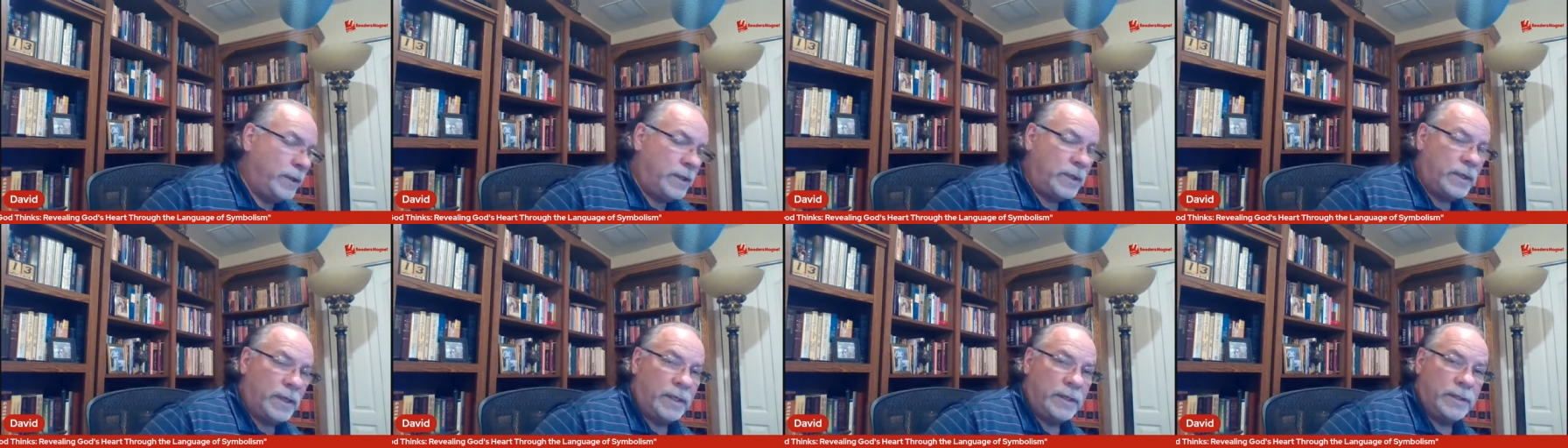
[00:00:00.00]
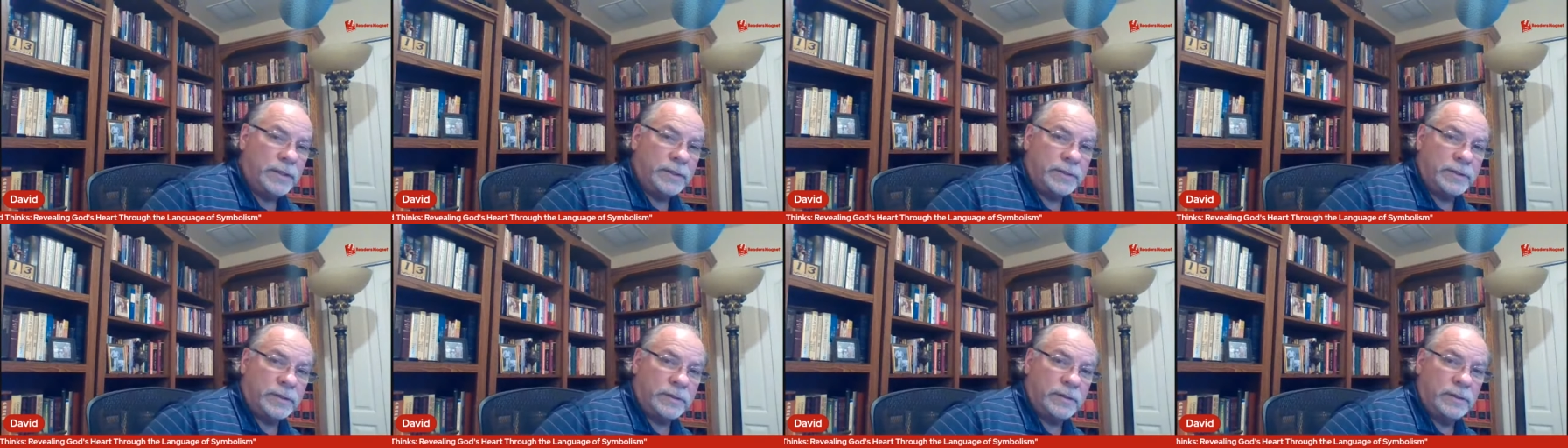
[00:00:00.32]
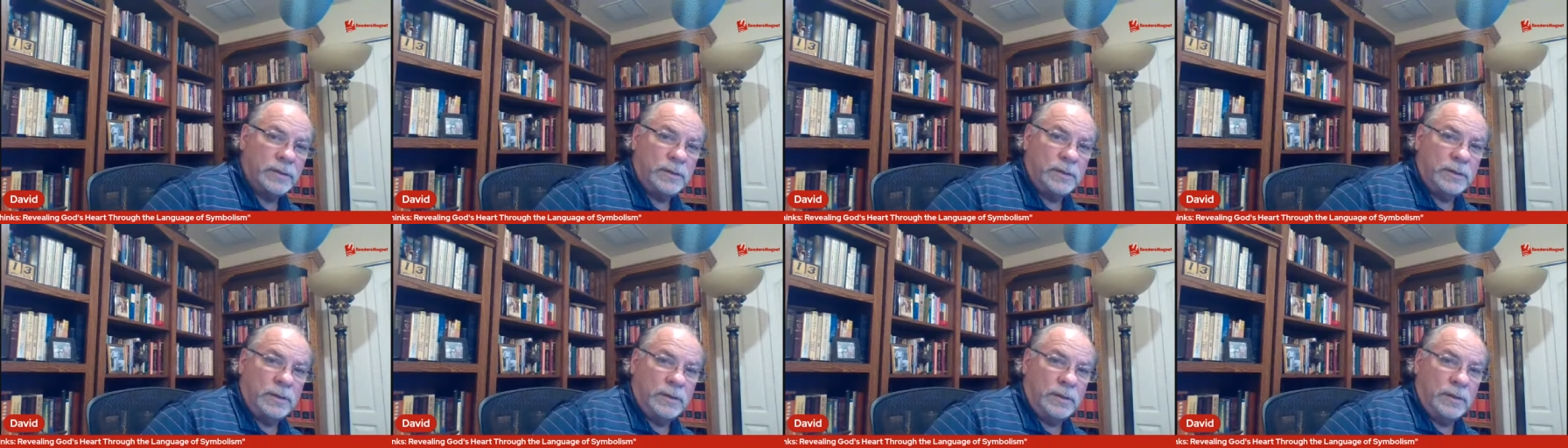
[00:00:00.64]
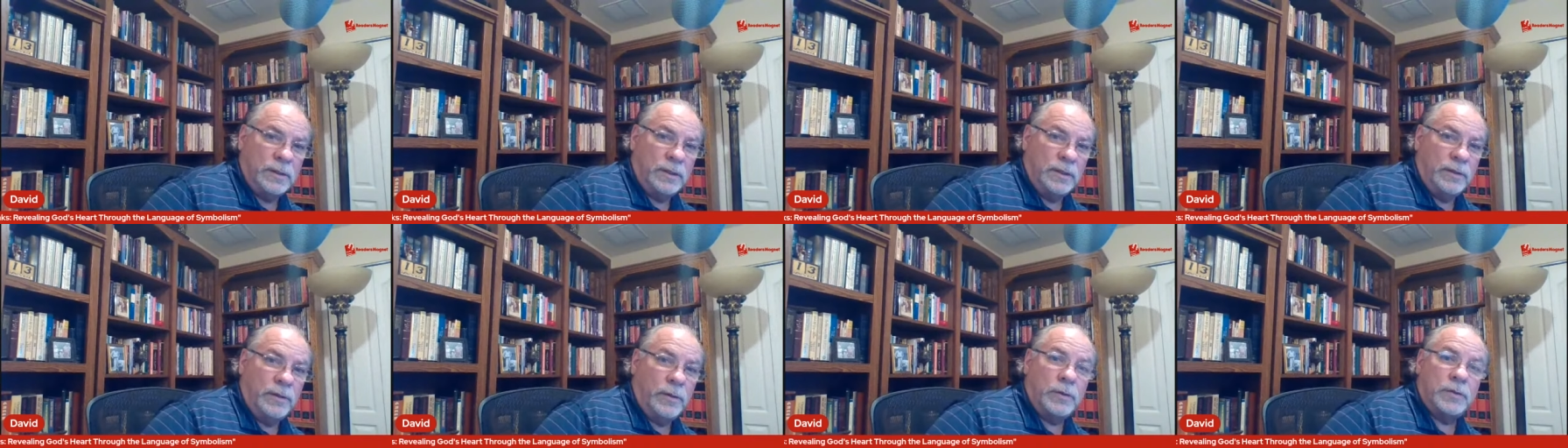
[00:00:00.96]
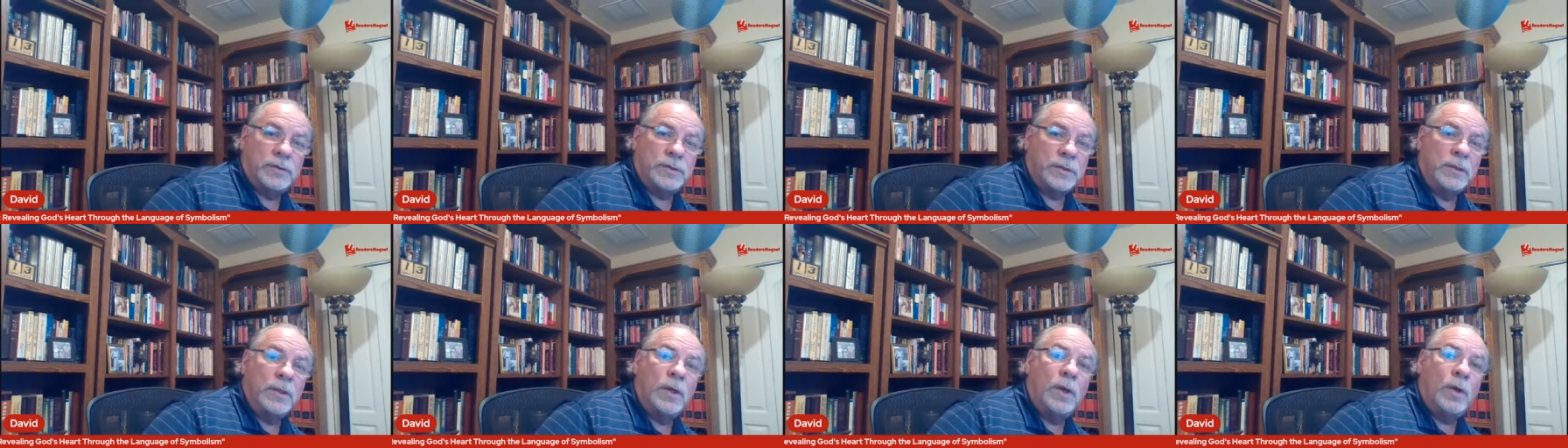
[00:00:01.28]
because
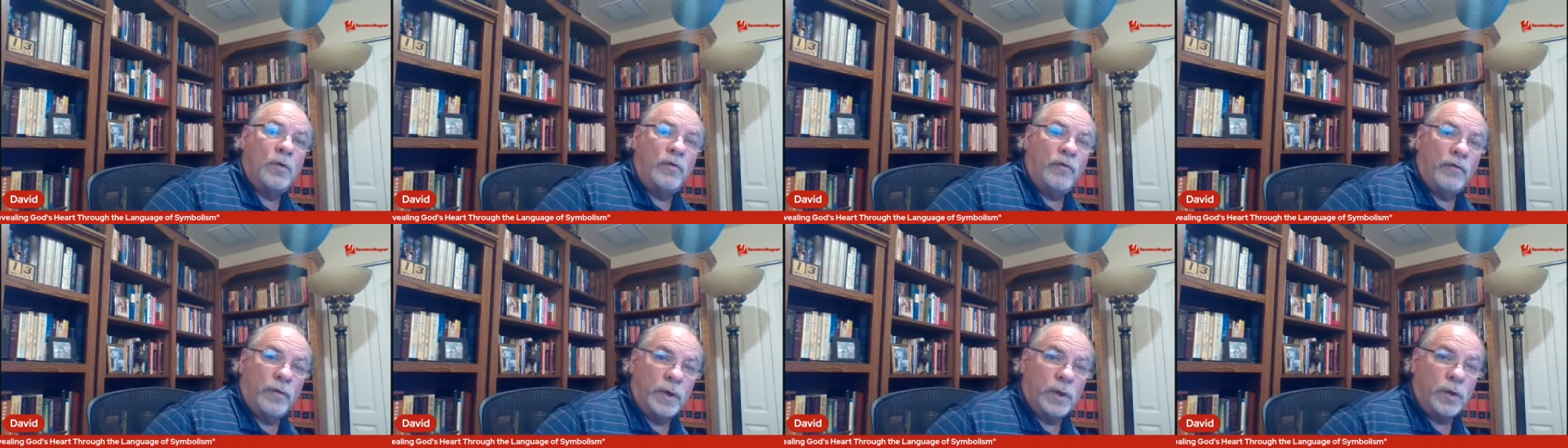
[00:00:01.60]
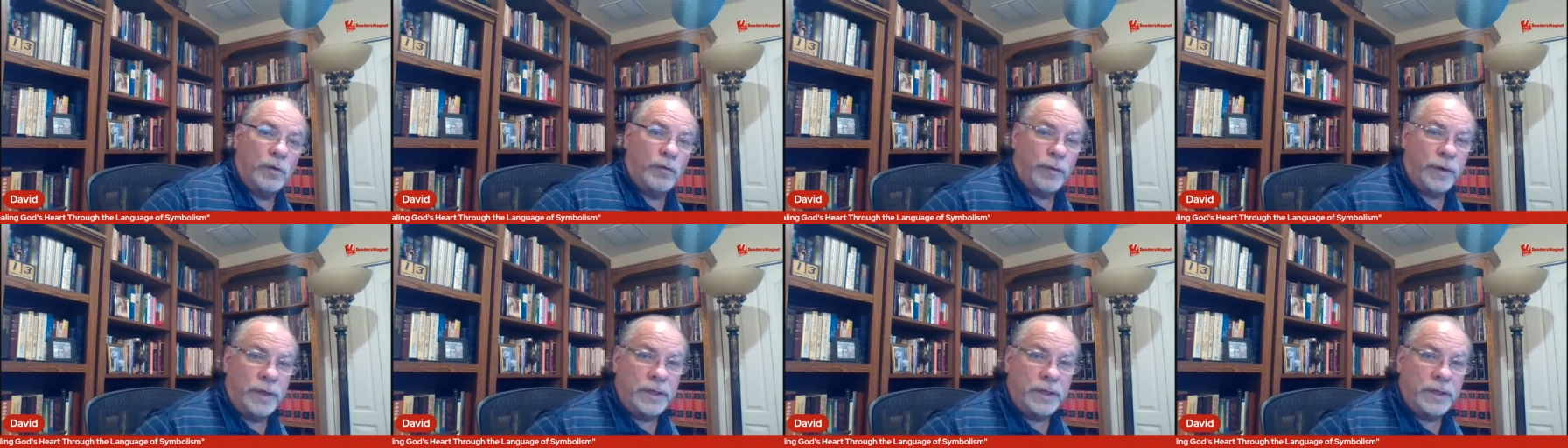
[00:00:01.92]
there's no real